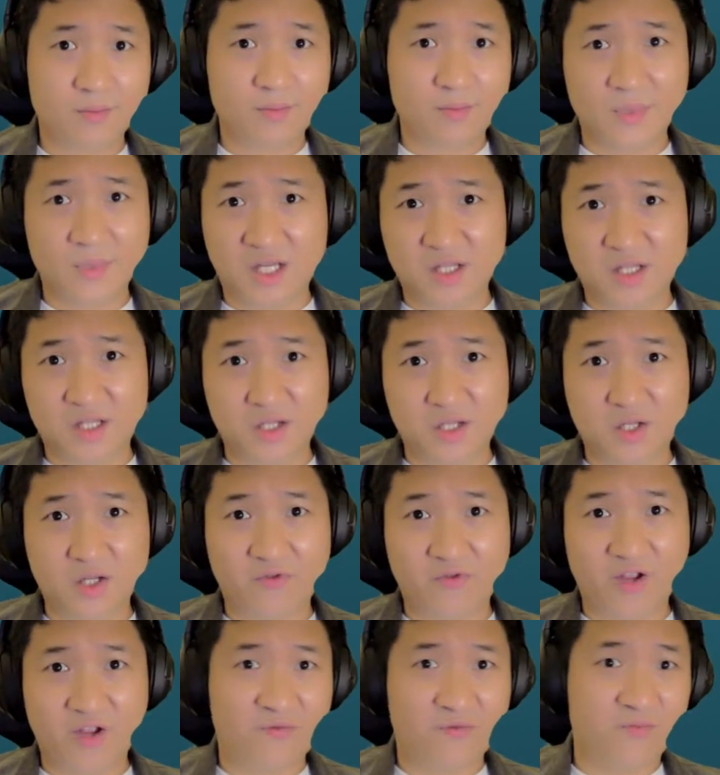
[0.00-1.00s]
in terms
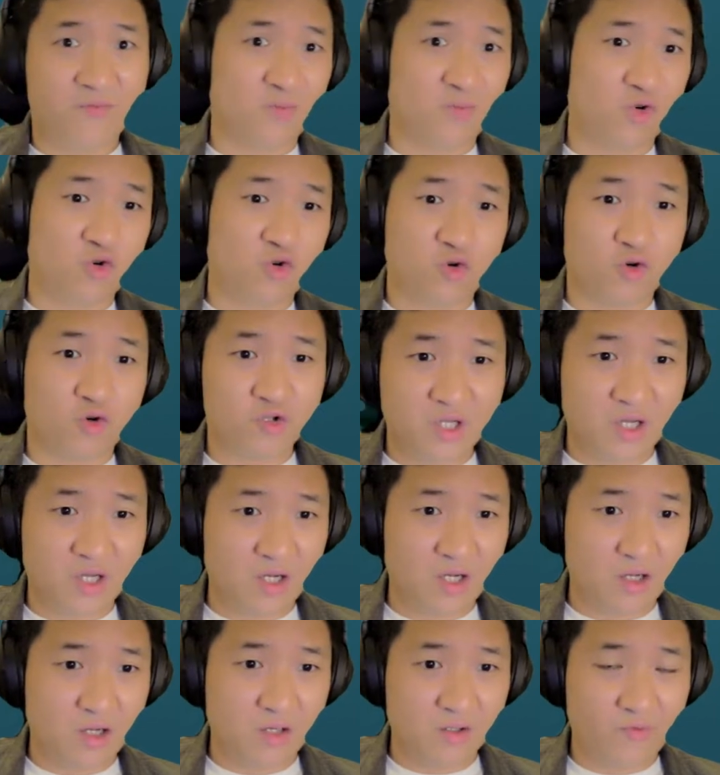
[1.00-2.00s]
of have more
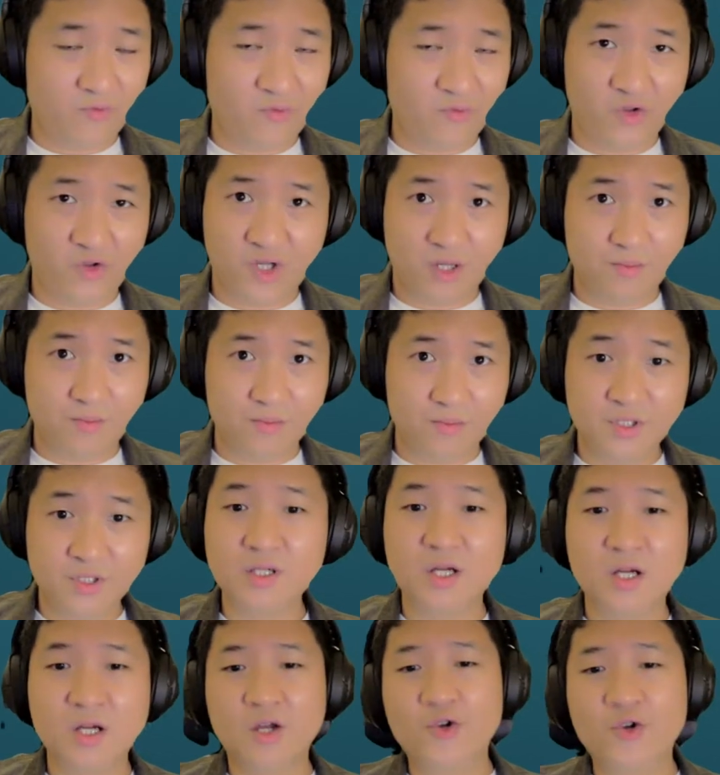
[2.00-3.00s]
quota, or for example.
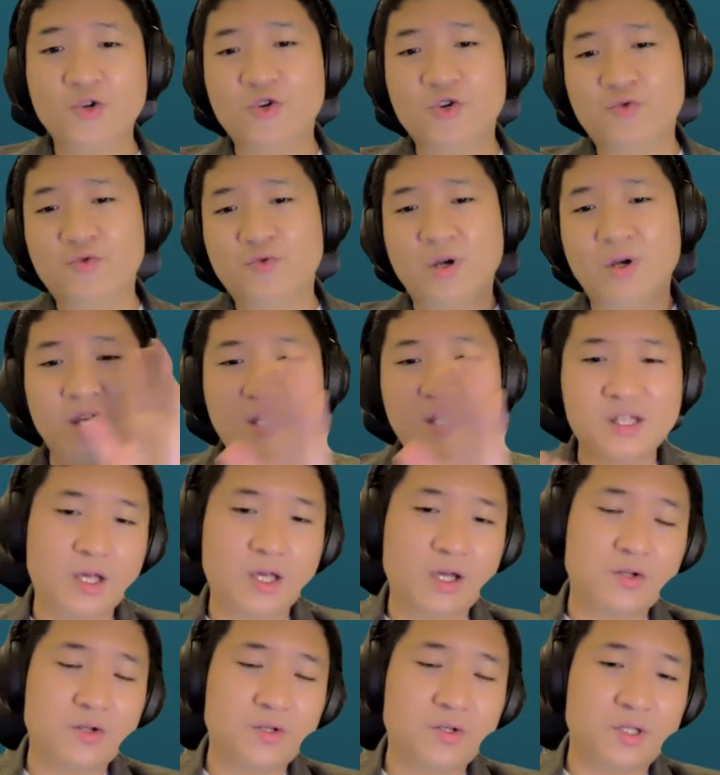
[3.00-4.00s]
So in the
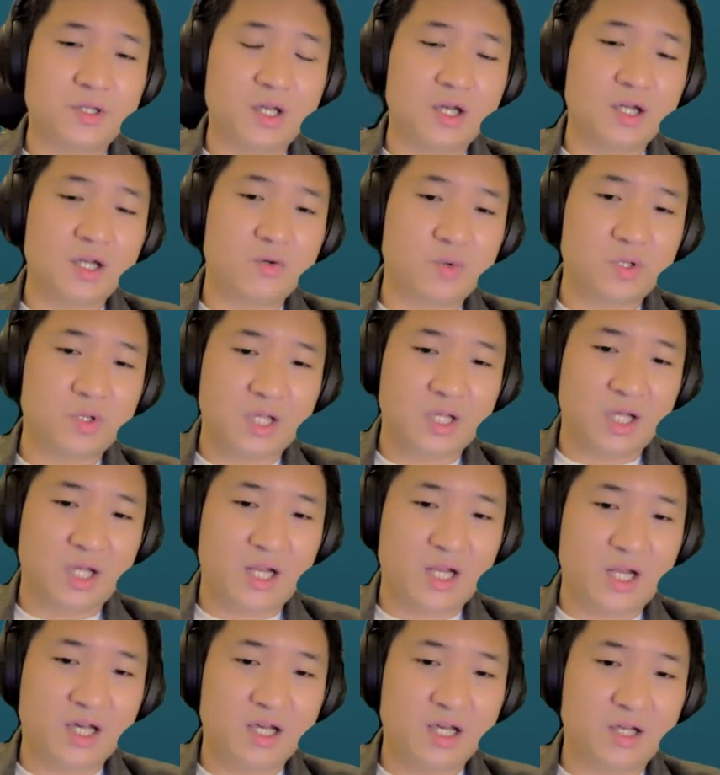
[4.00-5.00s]
end of the day, they will
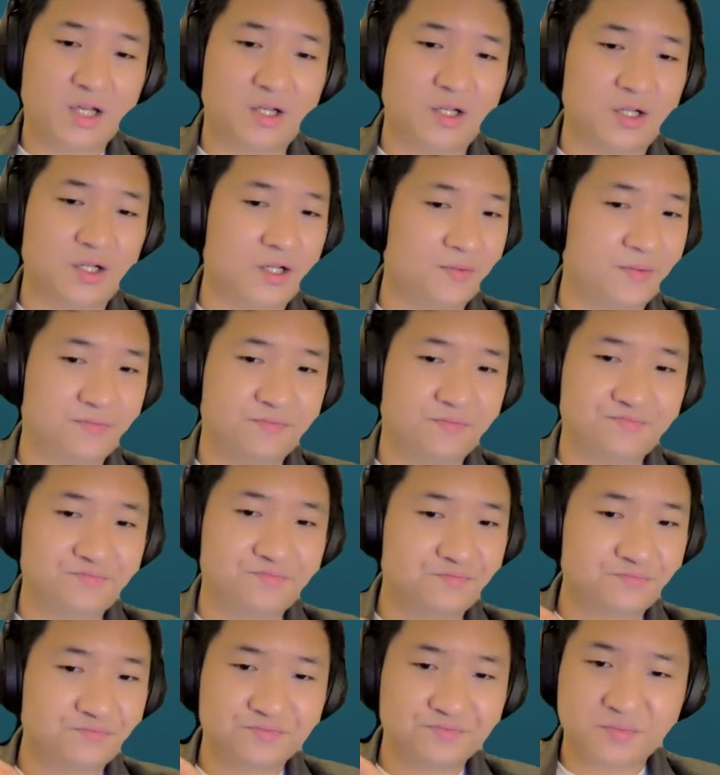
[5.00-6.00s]
select, and then
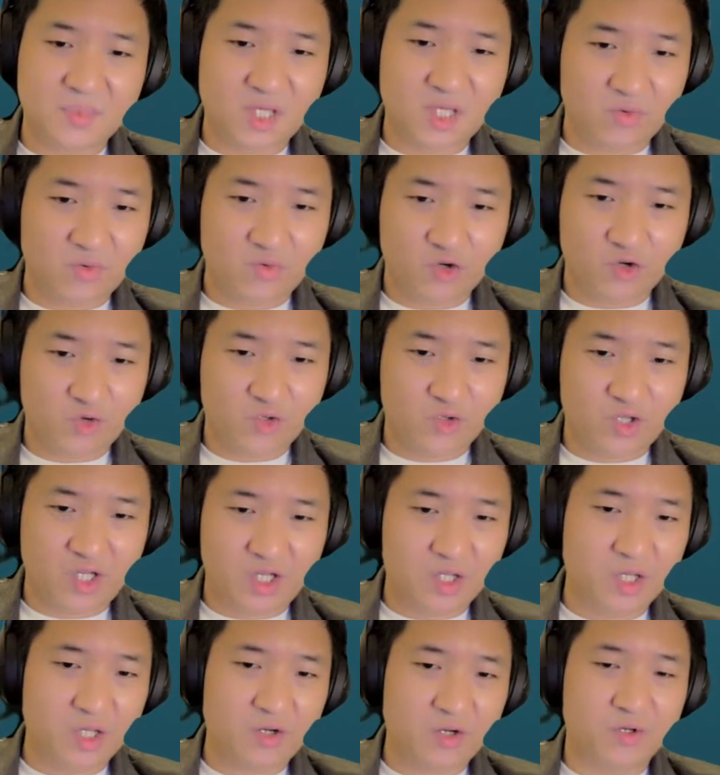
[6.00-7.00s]
they will
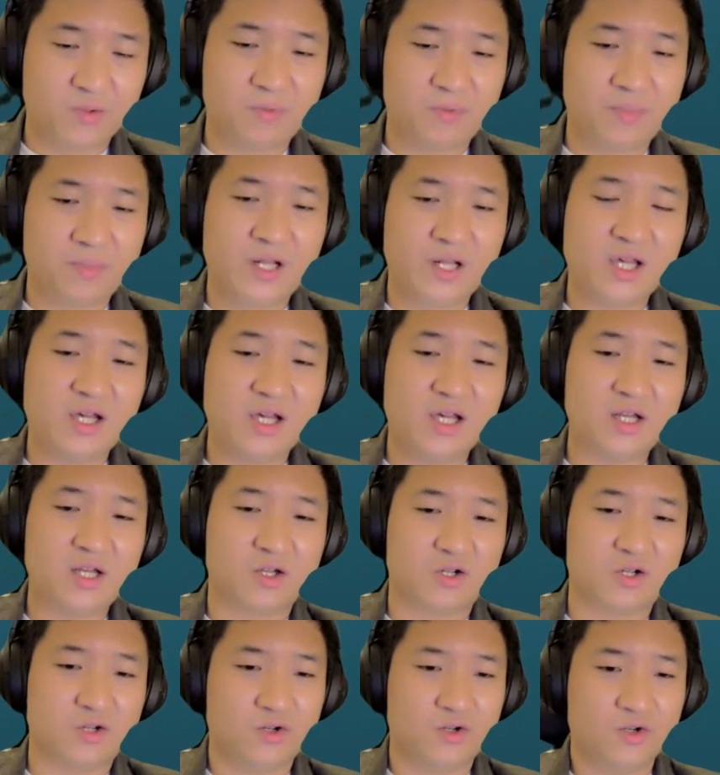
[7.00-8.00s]
decide on the plan and
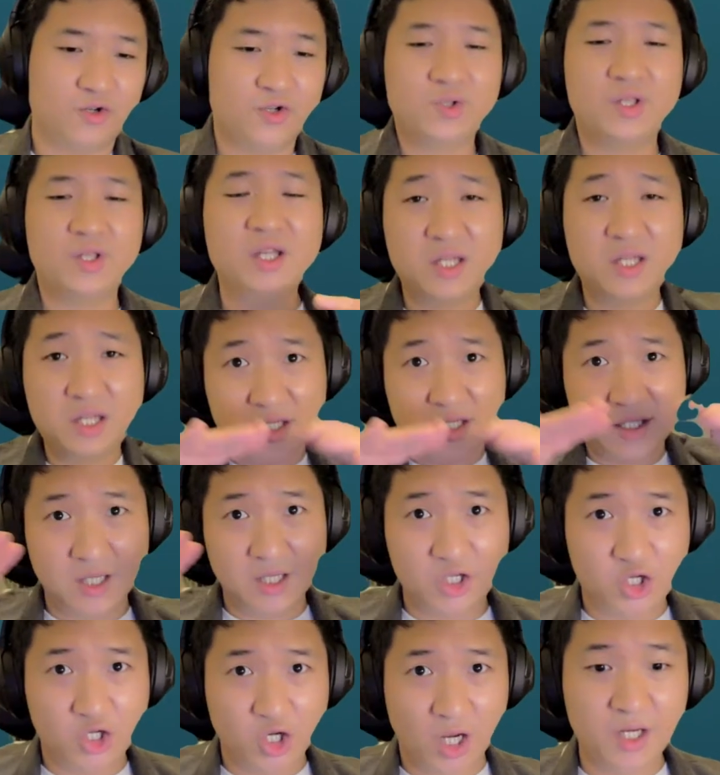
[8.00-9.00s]
call. This is the
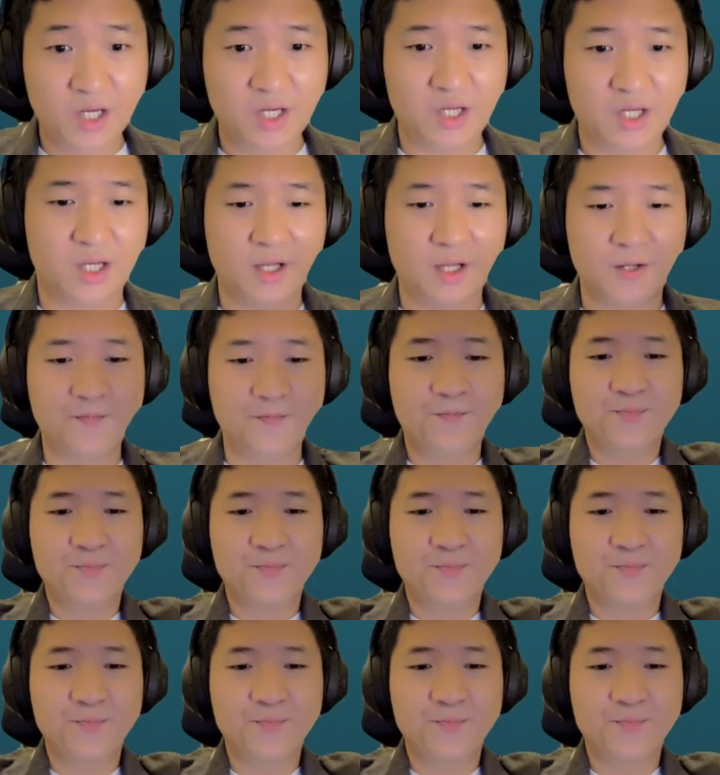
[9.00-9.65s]
journey, and